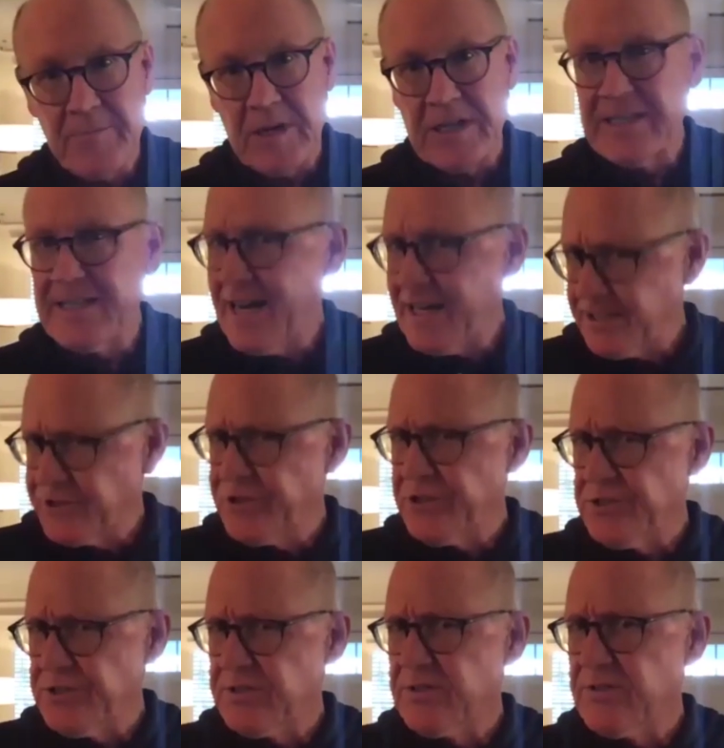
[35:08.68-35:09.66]
and not
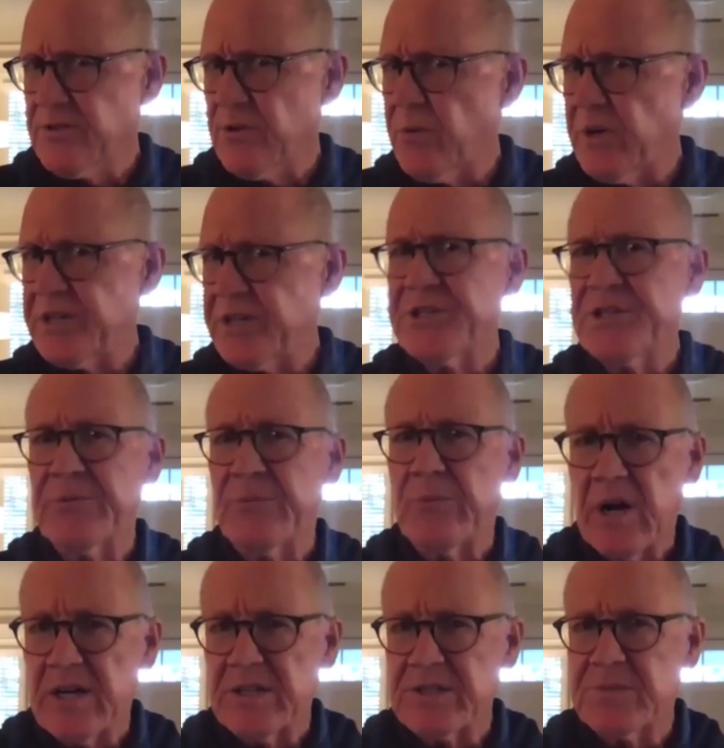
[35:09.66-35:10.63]
just the way she
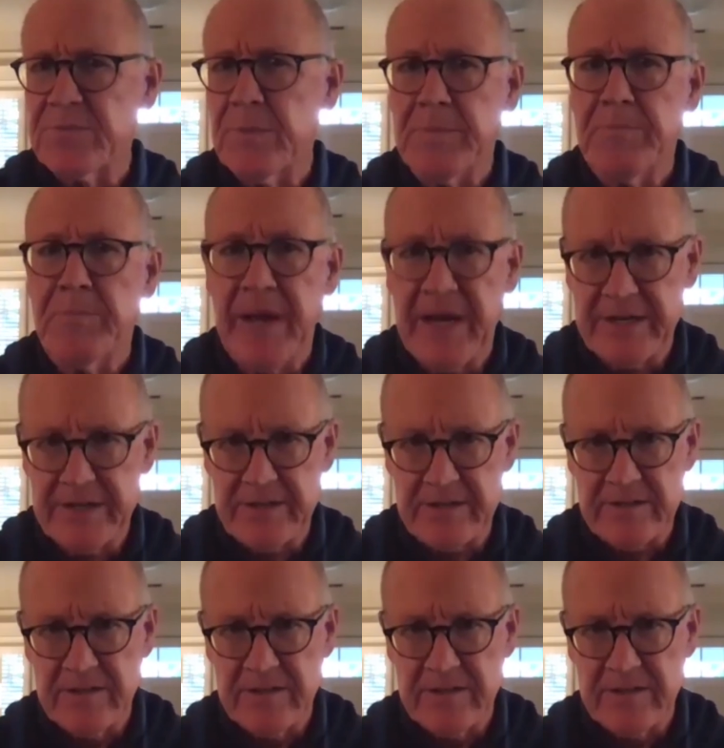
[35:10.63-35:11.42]
was, but better.